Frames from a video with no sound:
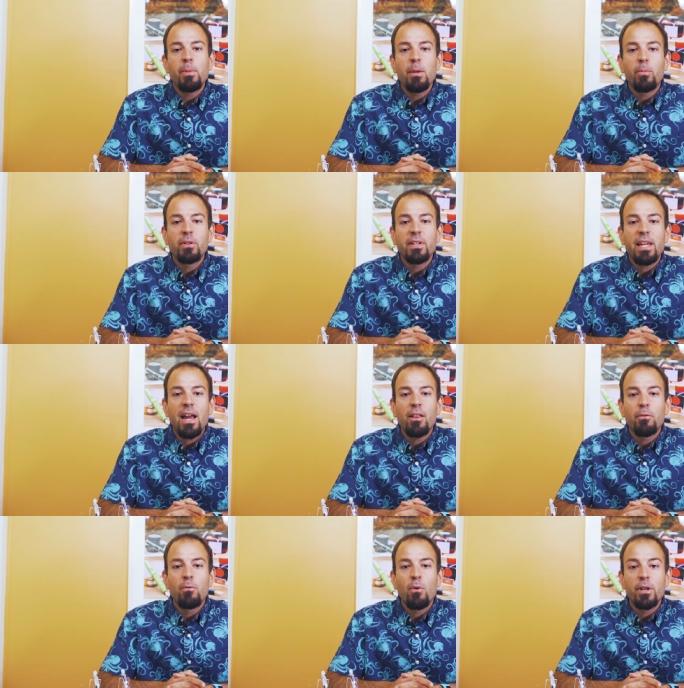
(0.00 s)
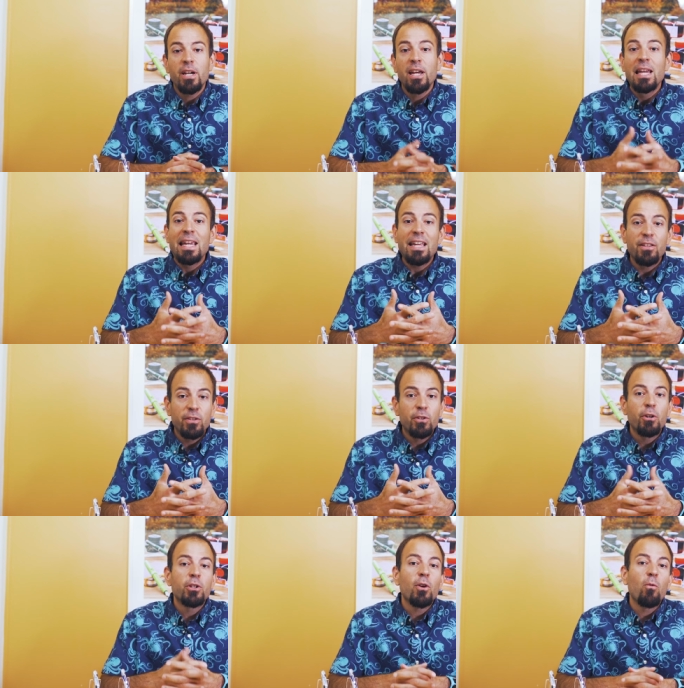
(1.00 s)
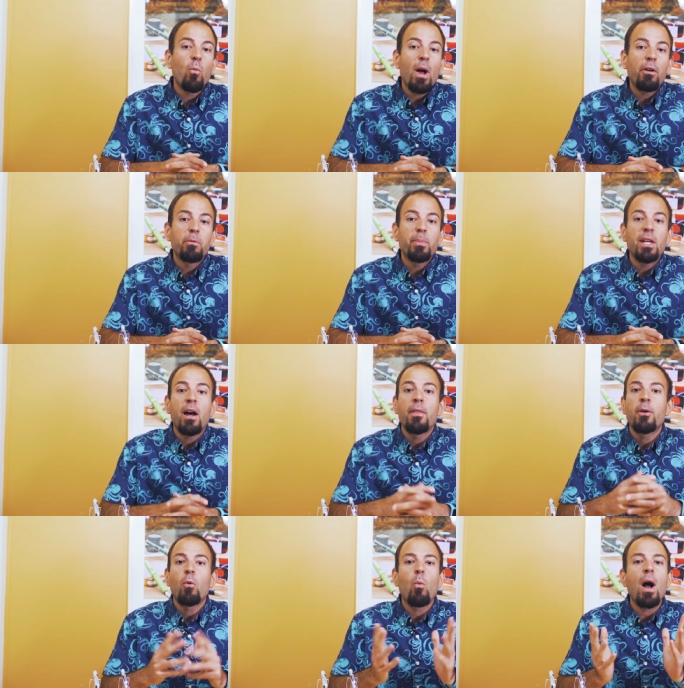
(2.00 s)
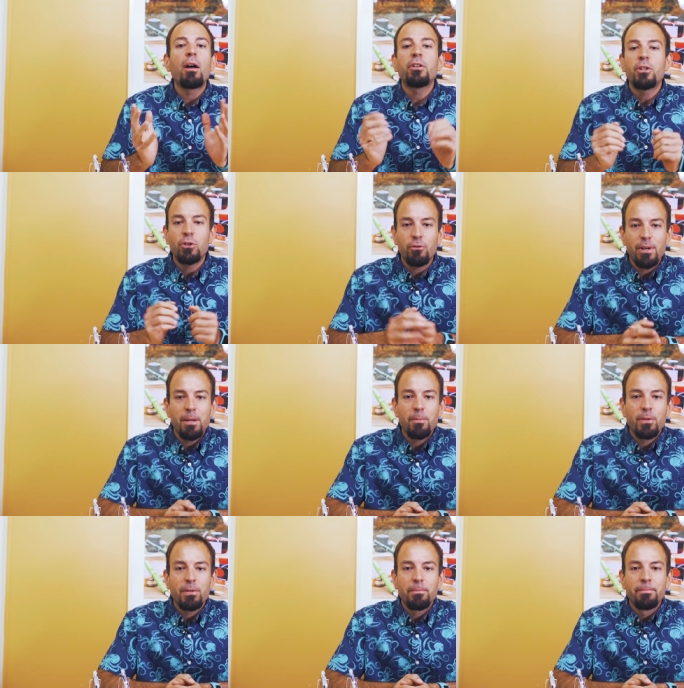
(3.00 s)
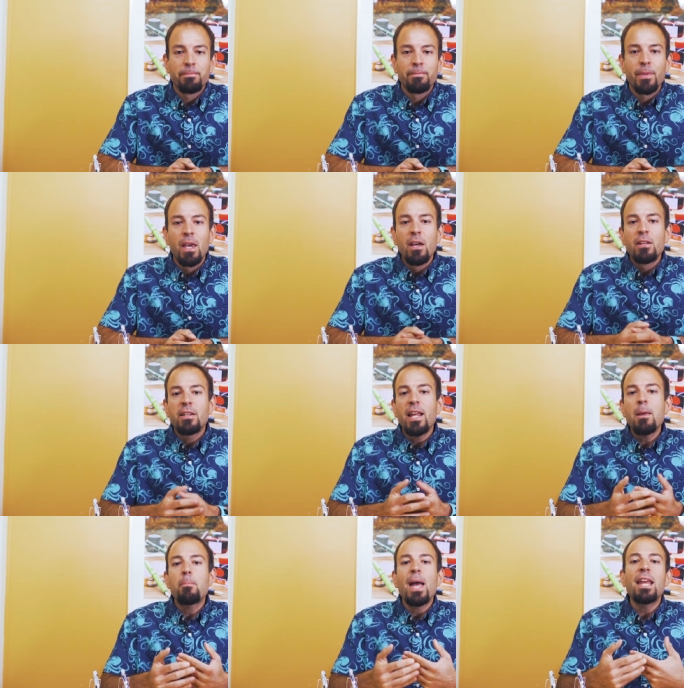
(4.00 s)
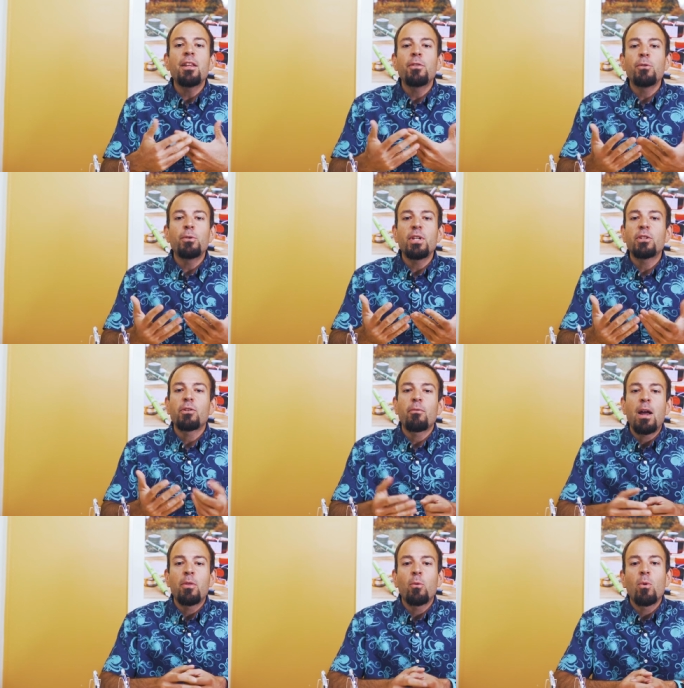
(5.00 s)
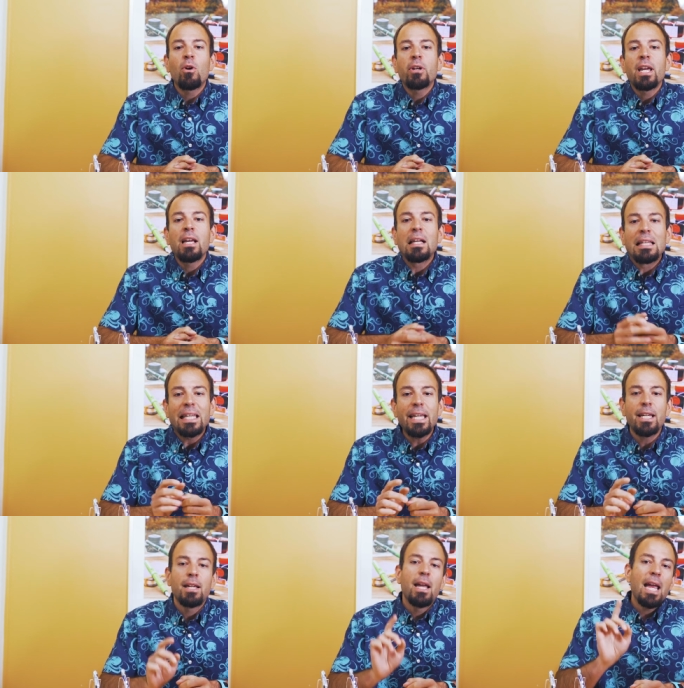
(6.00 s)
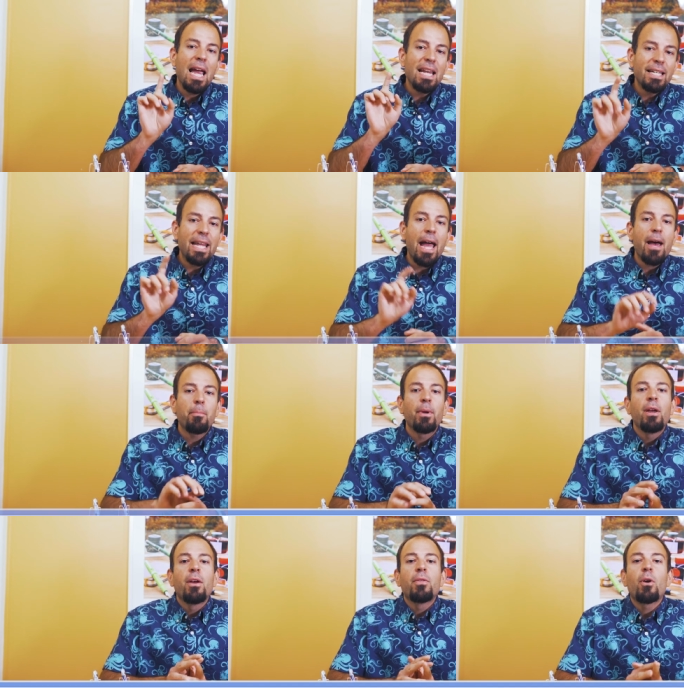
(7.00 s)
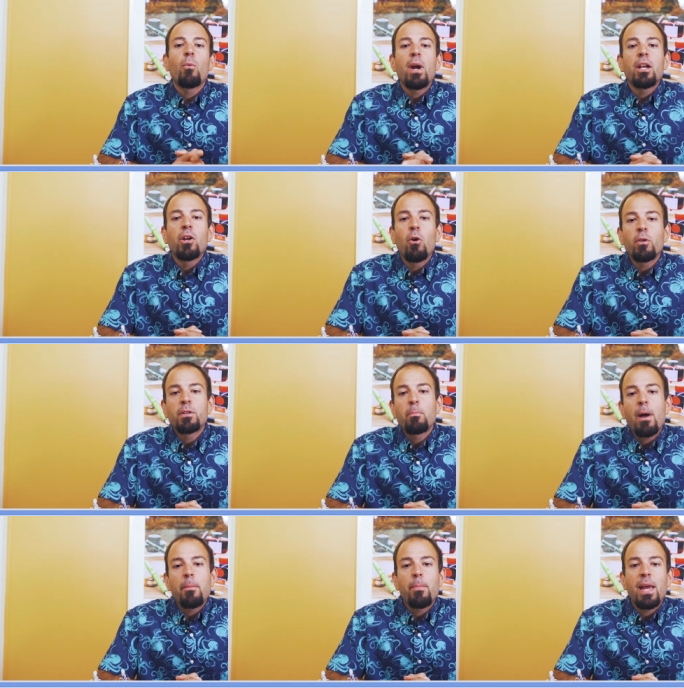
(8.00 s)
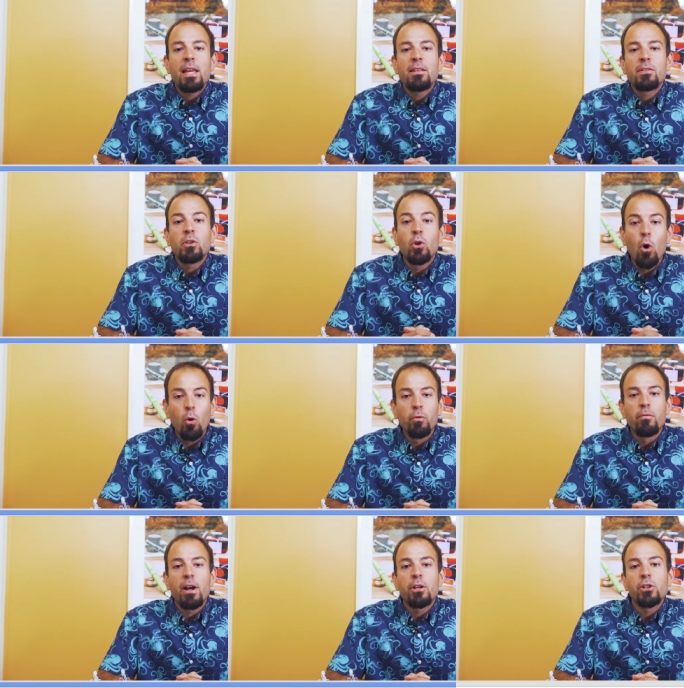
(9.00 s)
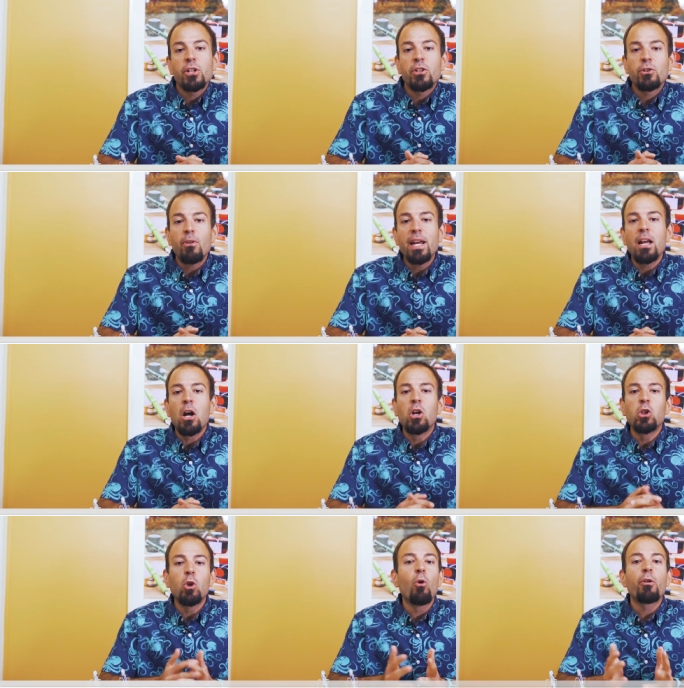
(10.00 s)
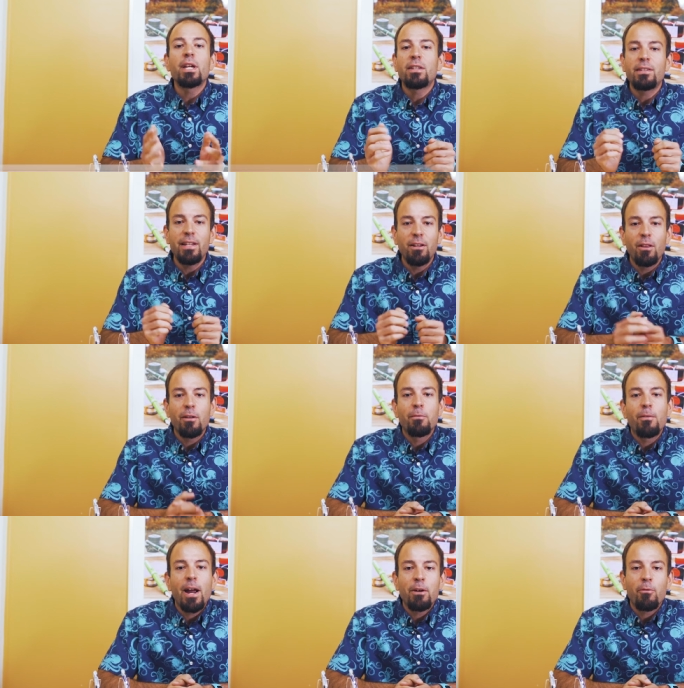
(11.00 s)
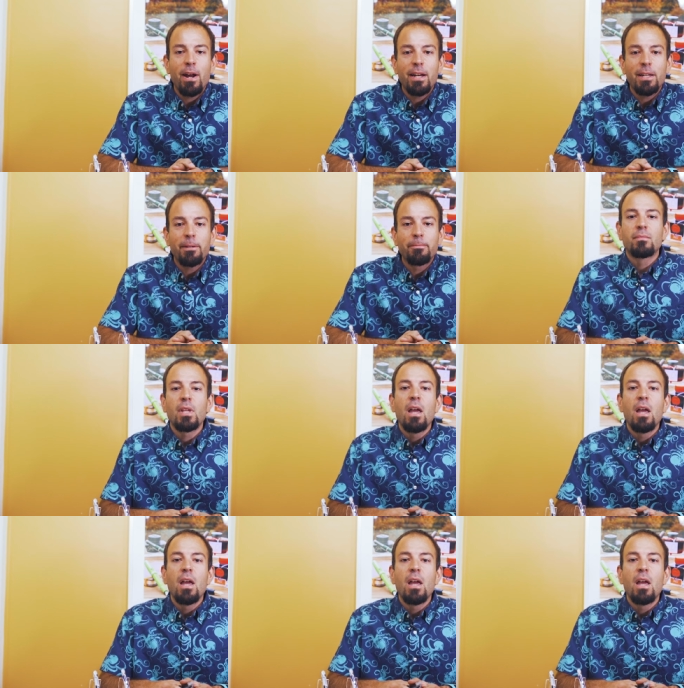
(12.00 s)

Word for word: people to California in search of wealth beyond their wildest dreams. Today, pen enthusiasts around the world can click and tap their way to Goldspot Pens' Gold Rush to strike a glorious deal on fine writing.